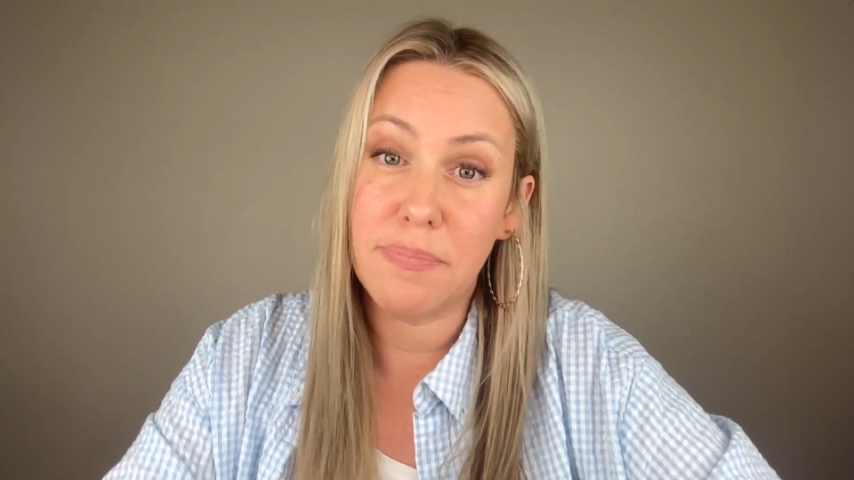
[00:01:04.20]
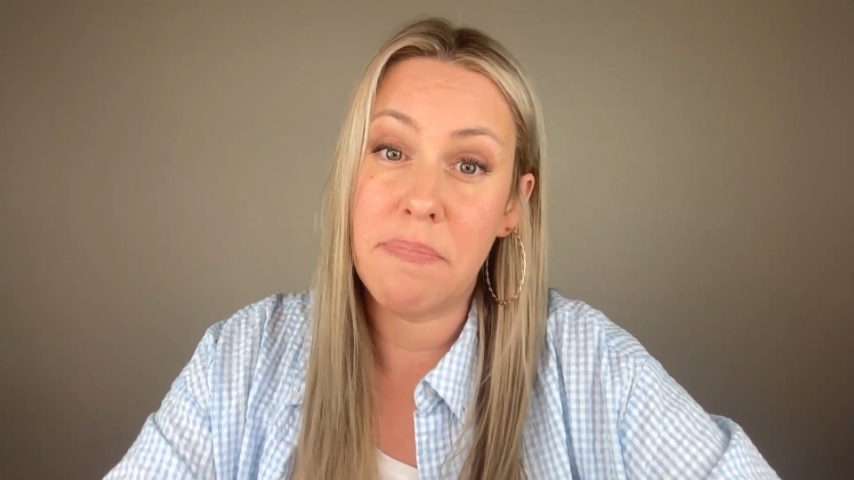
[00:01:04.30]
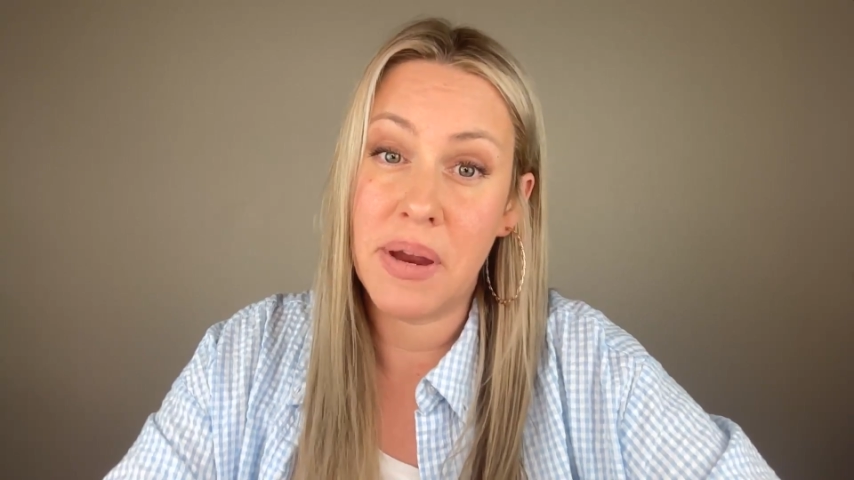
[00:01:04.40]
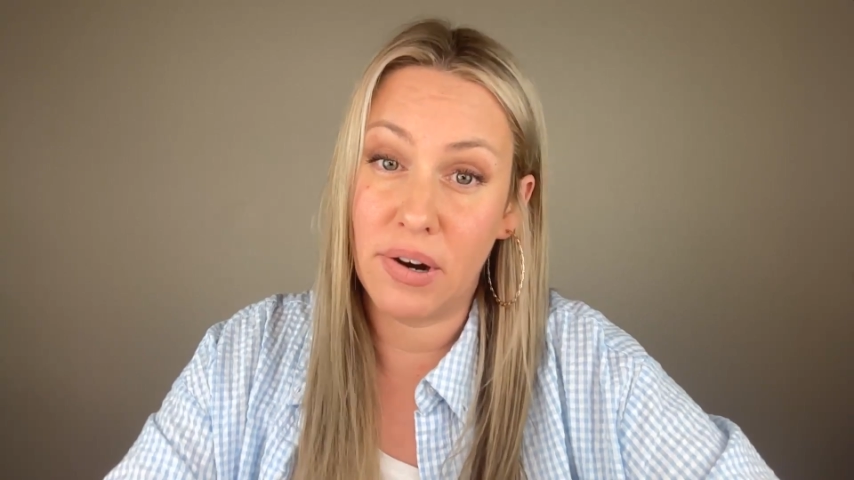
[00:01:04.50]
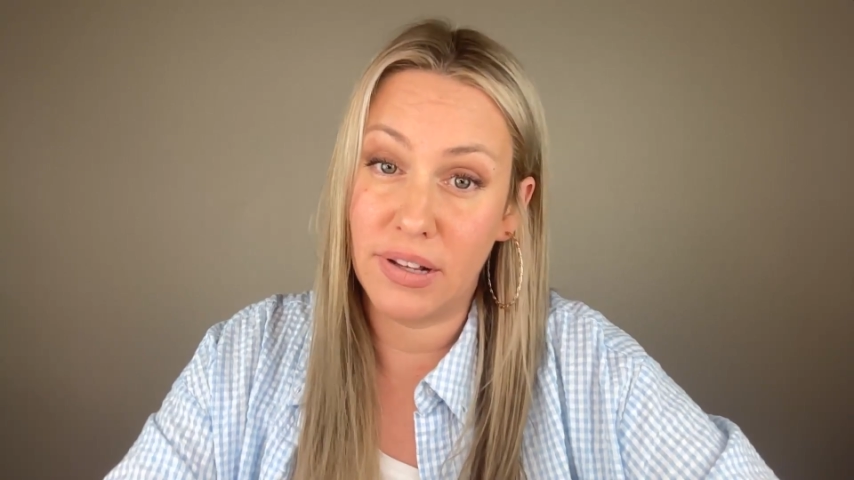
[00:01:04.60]

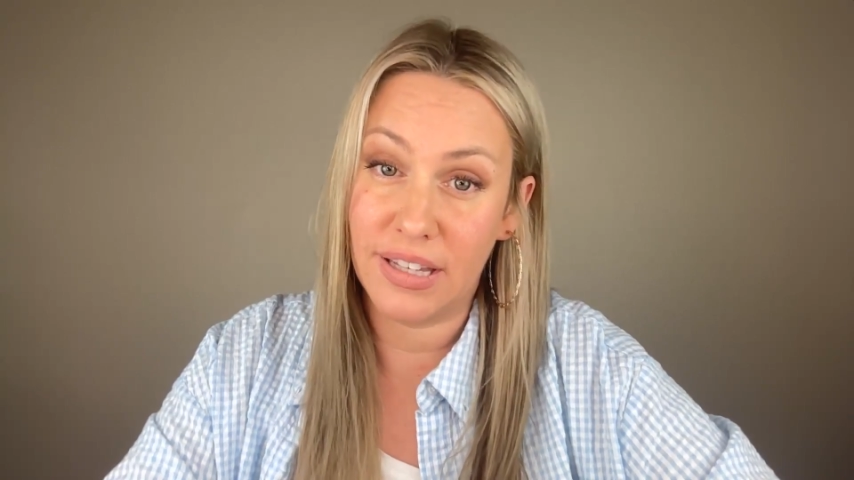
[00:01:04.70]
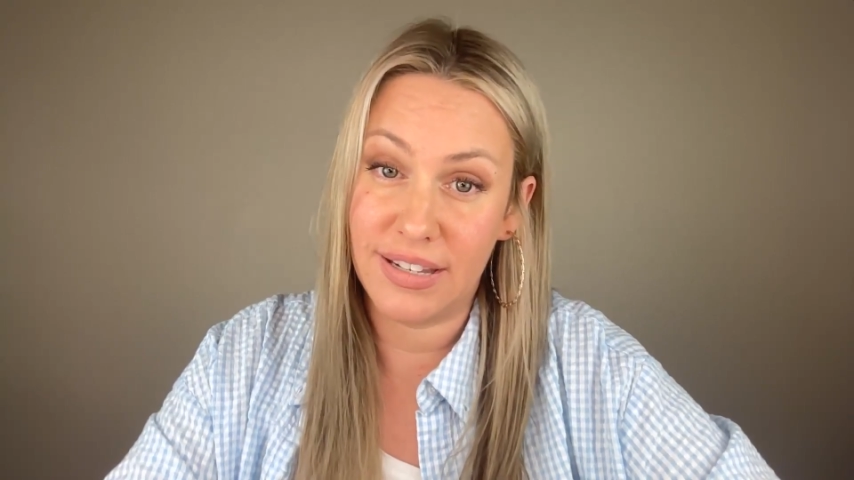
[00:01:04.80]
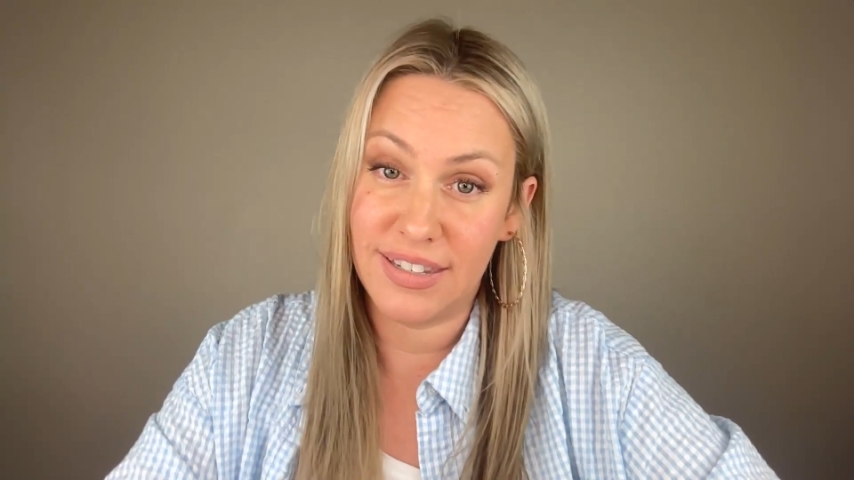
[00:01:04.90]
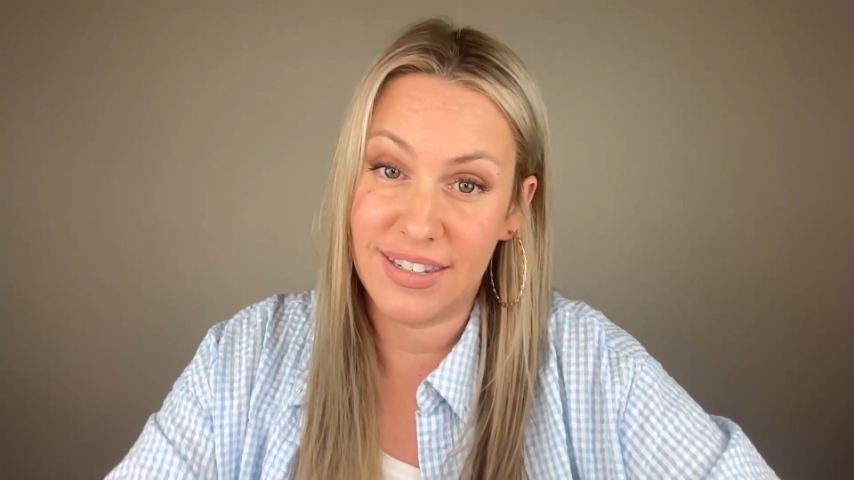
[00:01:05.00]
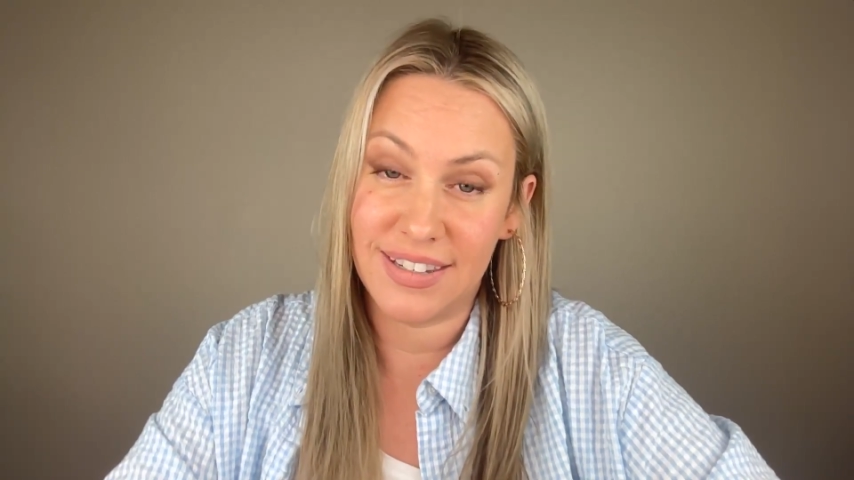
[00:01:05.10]

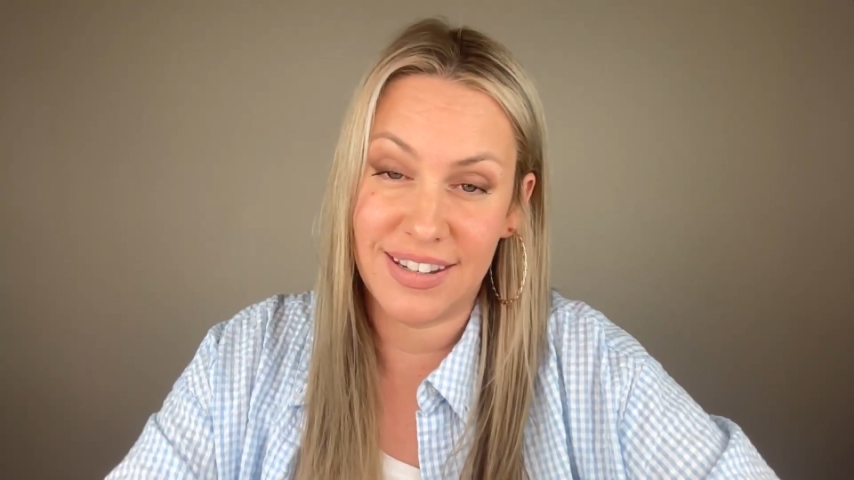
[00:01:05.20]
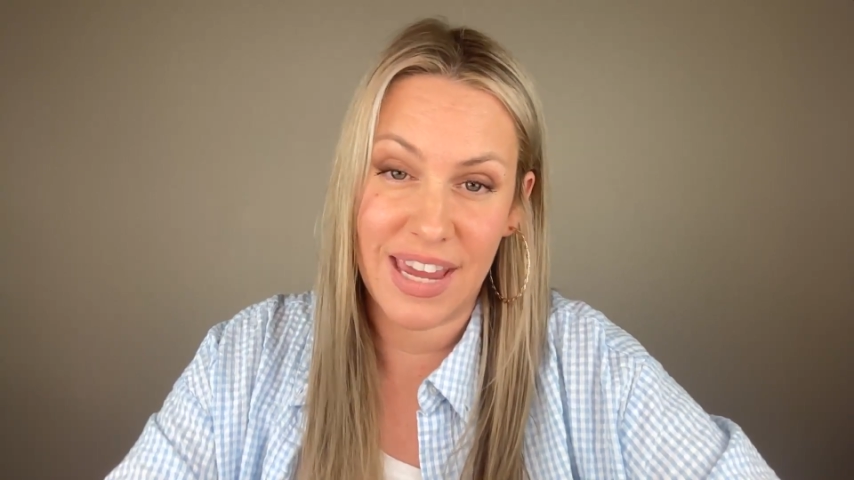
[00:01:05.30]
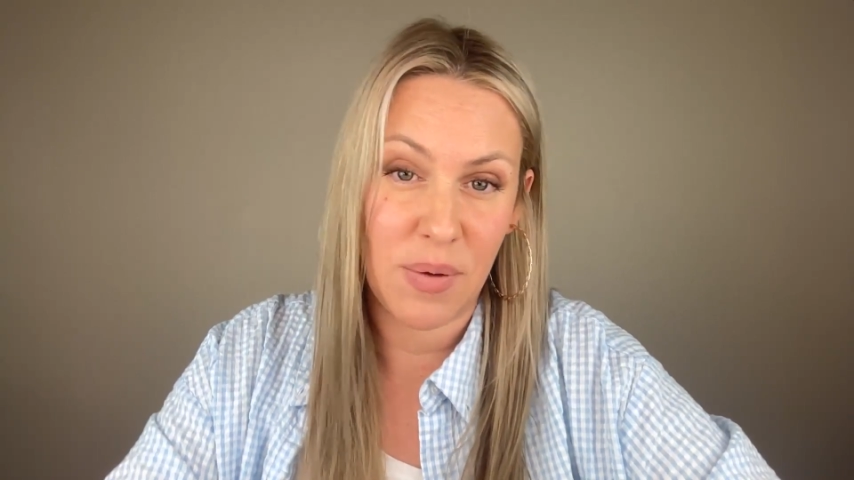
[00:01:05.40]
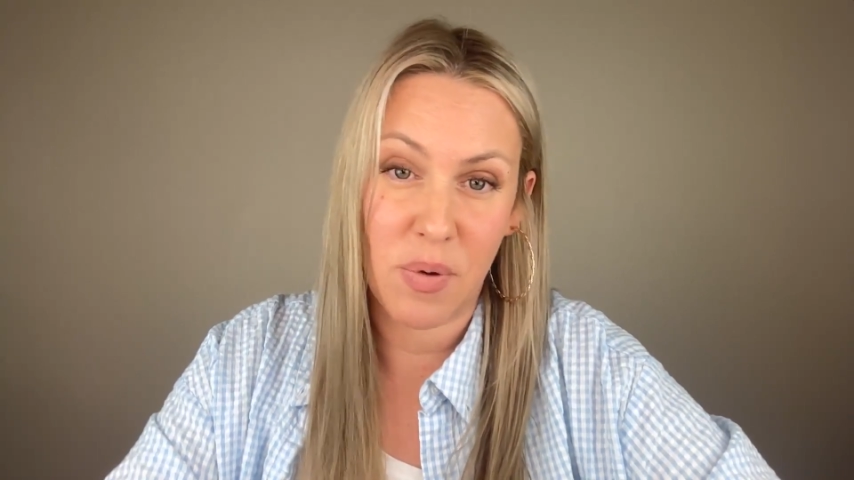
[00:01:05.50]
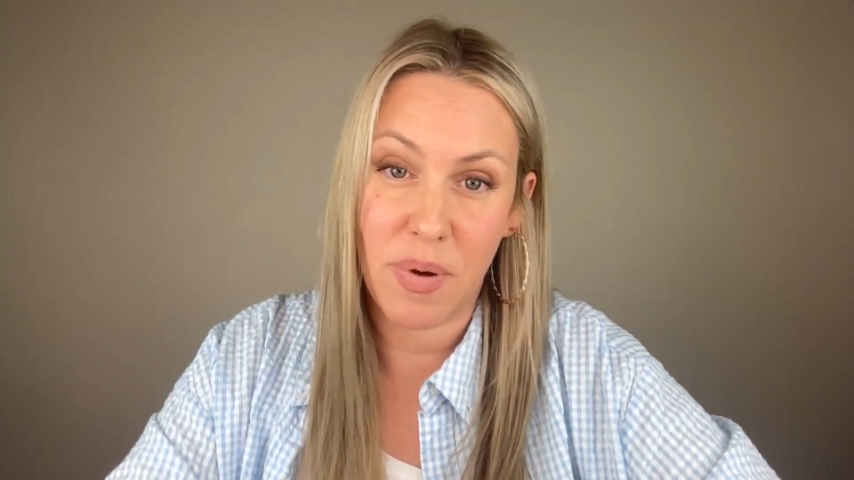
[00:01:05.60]
mirrorless
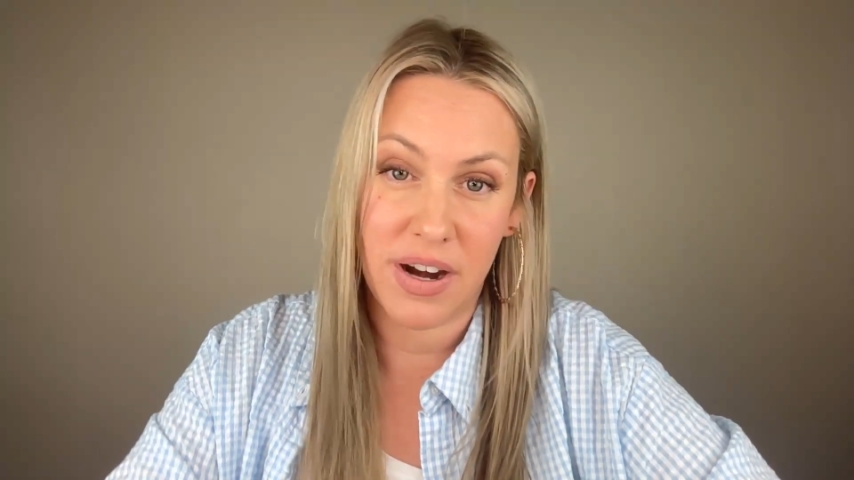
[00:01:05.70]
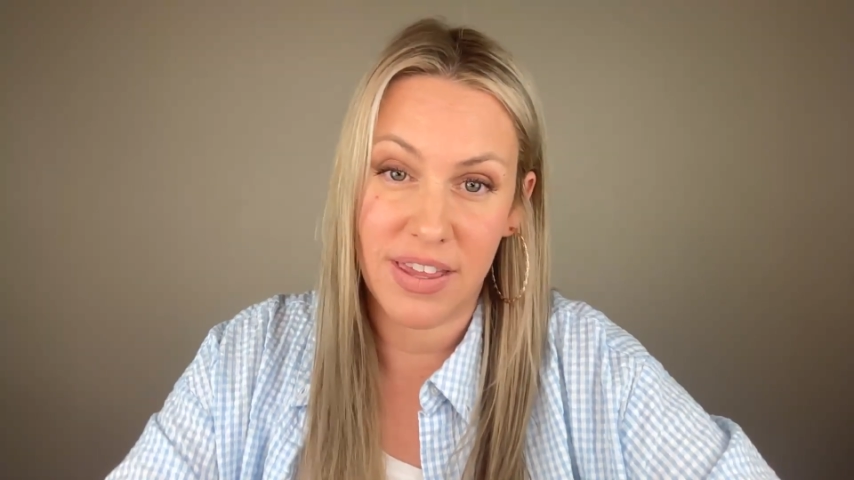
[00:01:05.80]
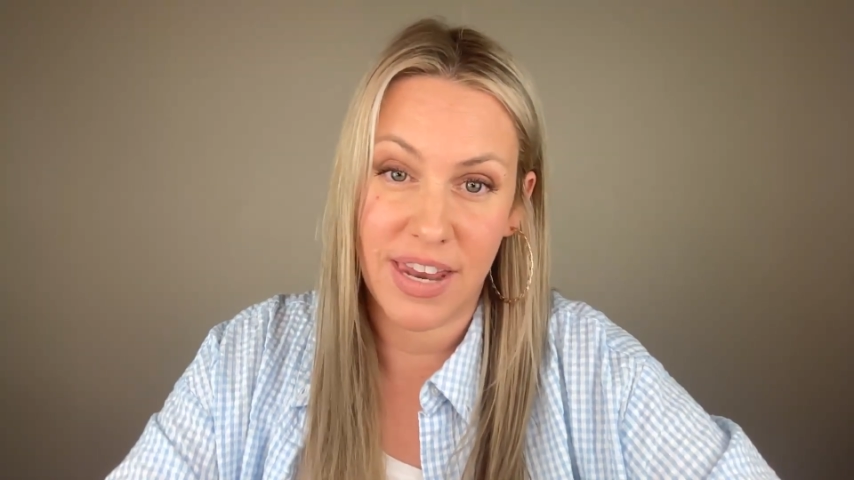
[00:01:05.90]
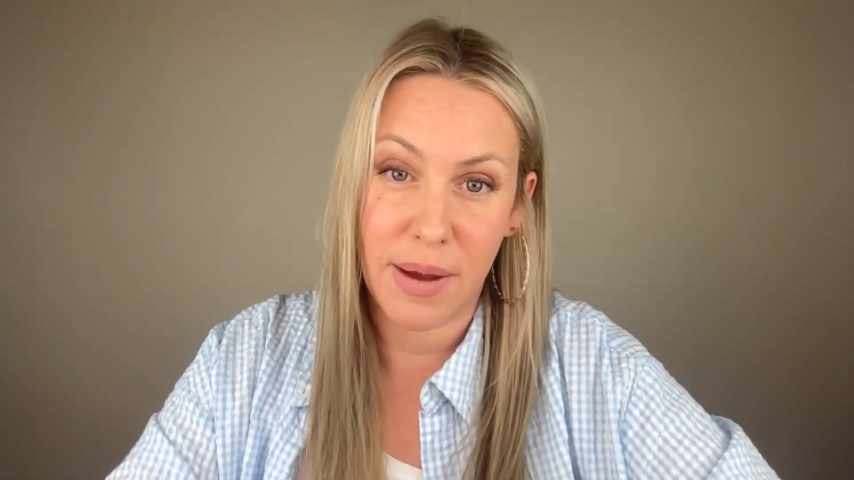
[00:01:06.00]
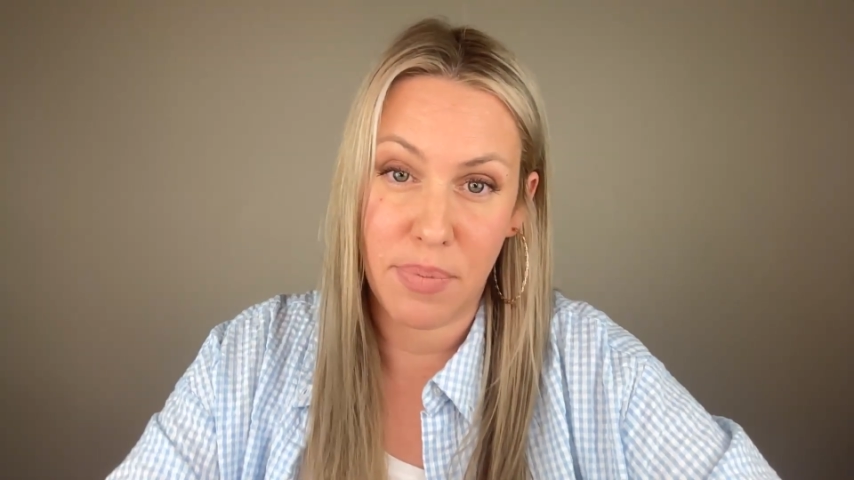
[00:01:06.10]
camera body that I